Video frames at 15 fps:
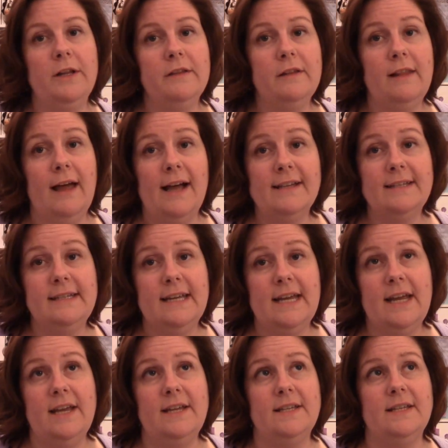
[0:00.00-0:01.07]
of the last
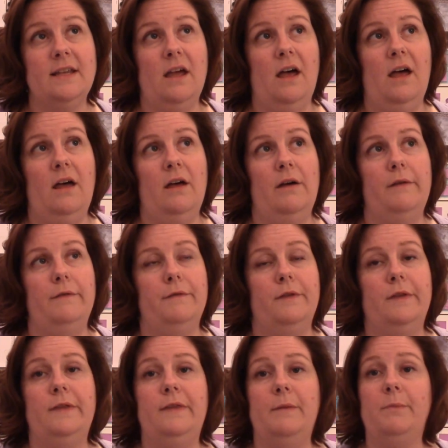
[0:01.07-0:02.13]
days of
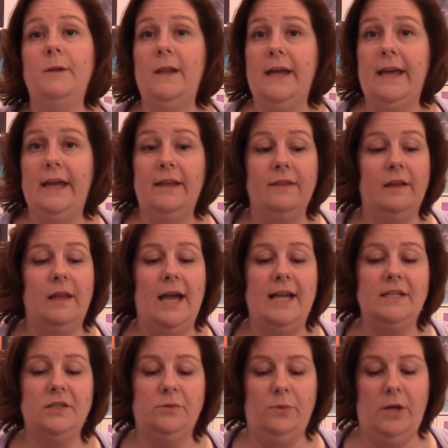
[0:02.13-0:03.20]
the play in the
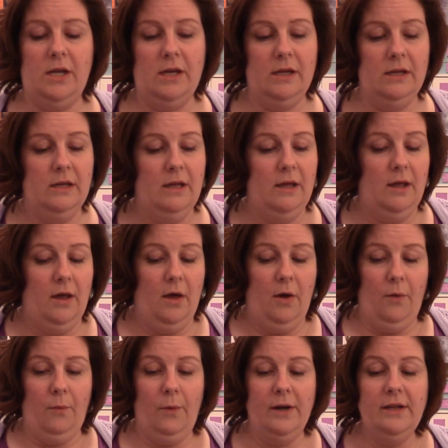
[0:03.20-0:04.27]
last week,
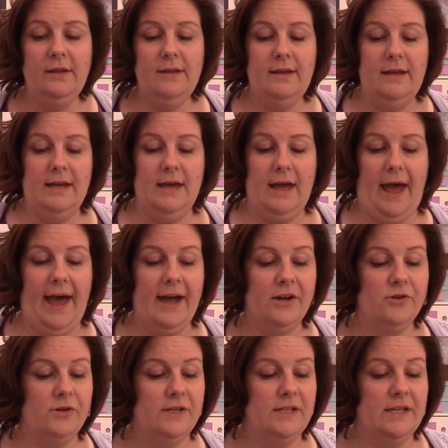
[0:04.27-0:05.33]
one of the
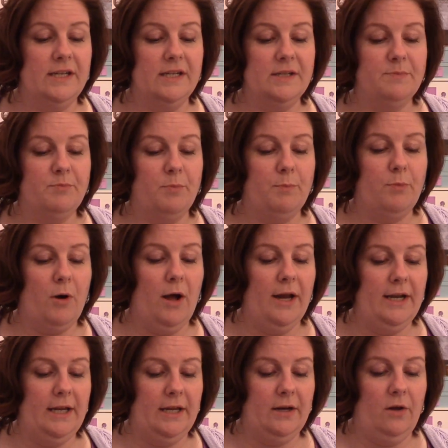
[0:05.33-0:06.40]
actresses
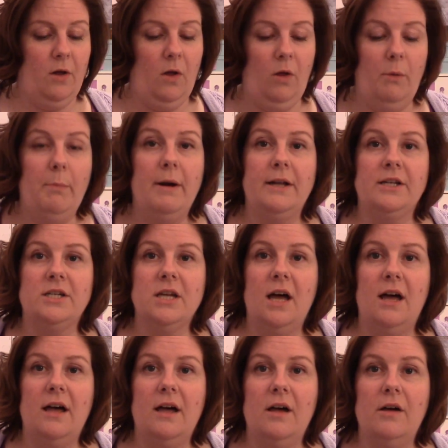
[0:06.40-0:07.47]
brought in a whole bunch
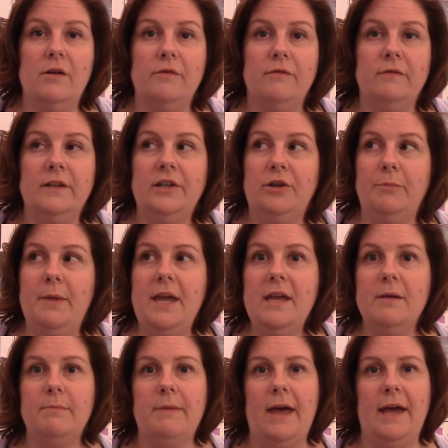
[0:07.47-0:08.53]
of little
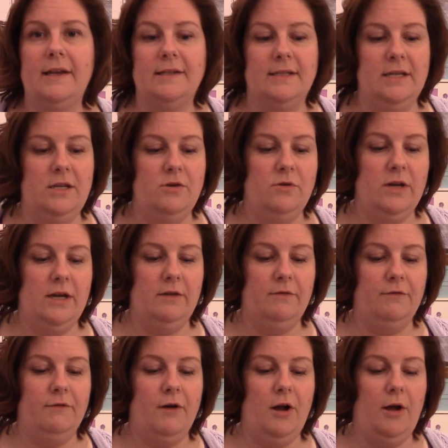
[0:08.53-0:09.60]
makeup bags that you get
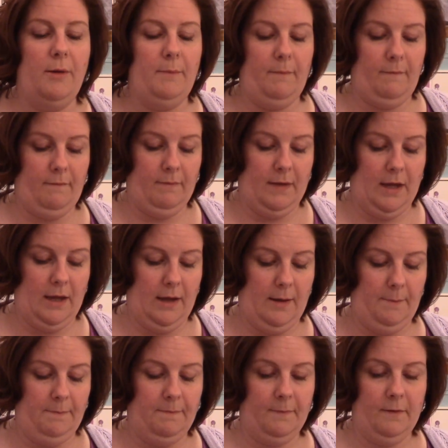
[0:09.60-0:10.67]
from,
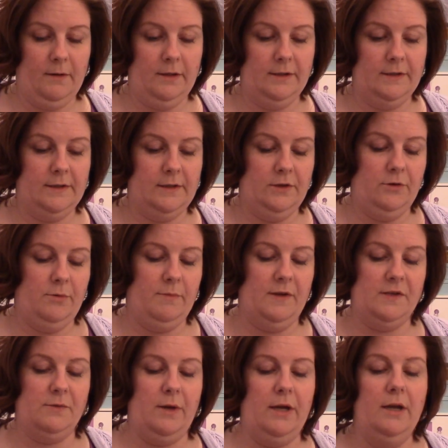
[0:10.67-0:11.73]
let's do them
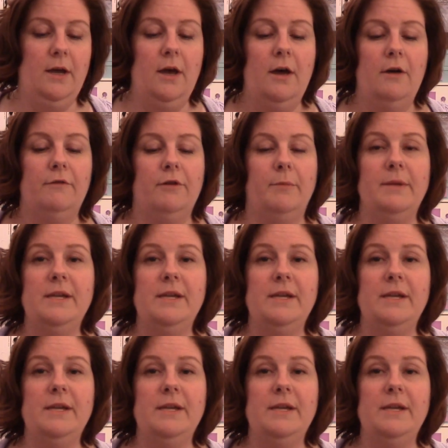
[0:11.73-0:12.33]
this way, from